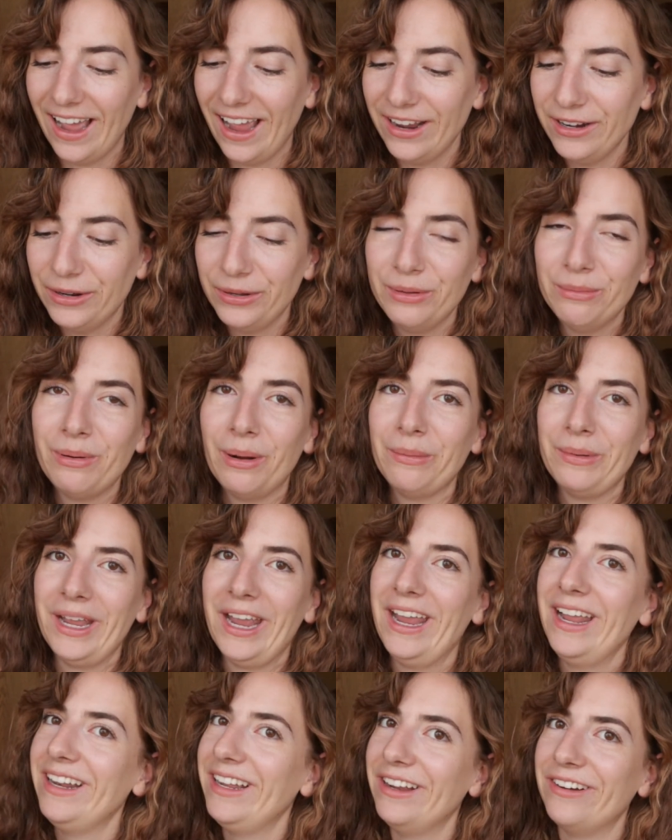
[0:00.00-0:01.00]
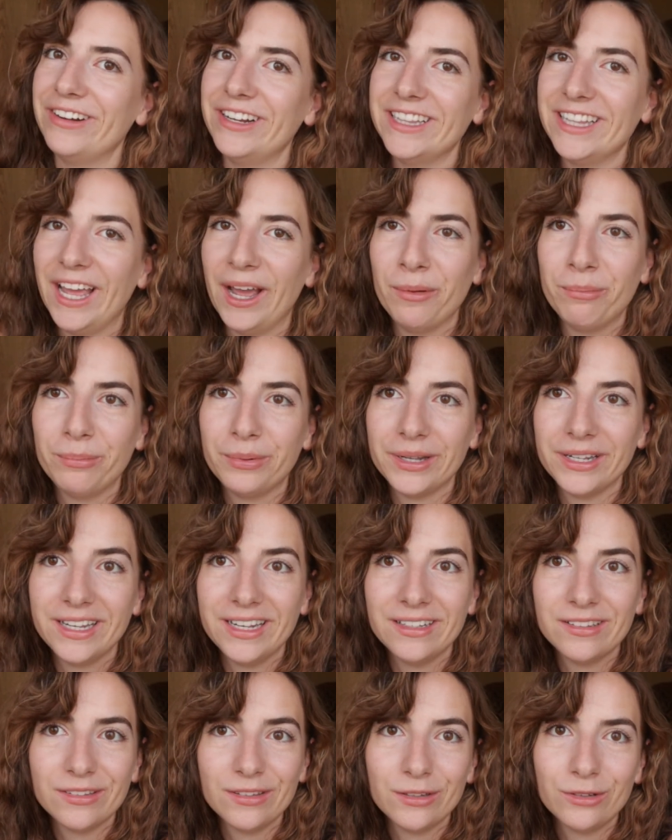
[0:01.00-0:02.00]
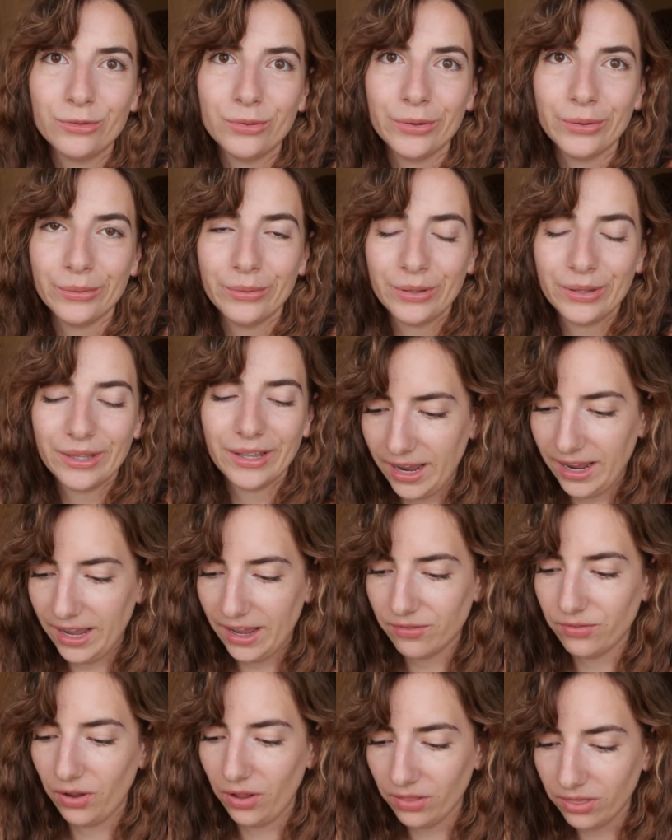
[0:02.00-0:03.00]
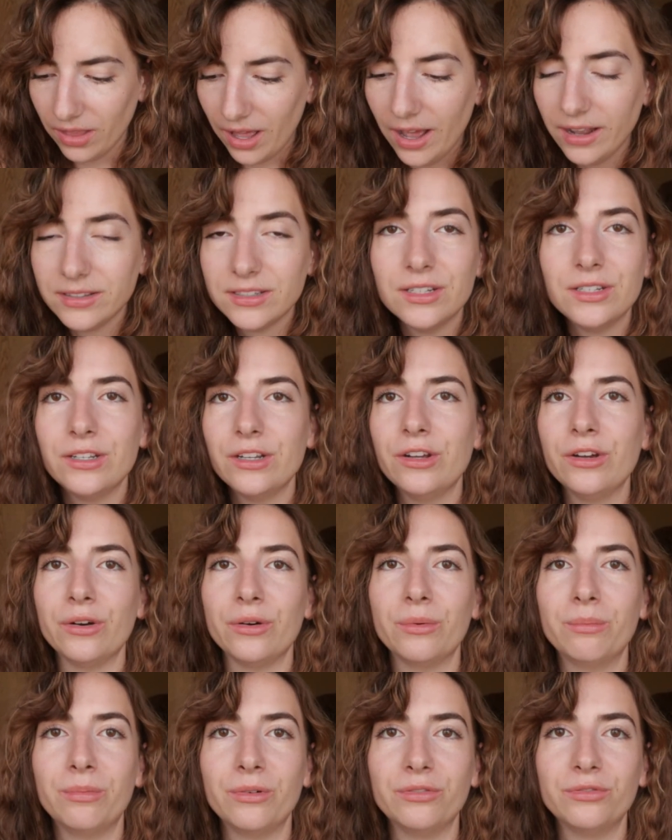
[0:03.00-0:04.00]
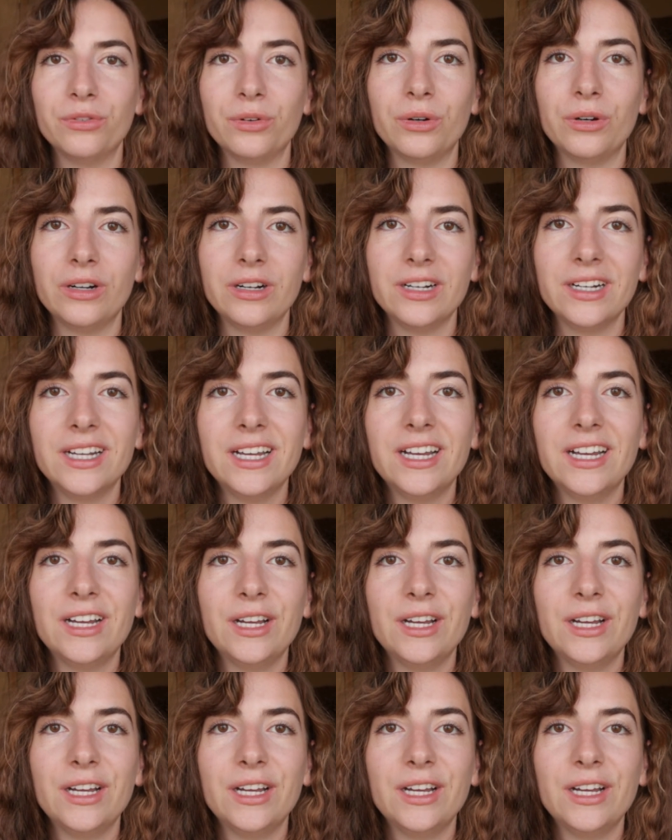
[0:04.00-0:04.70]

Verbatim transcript: I know you probably hate hearing that, but it's the truth. I have a lot to do before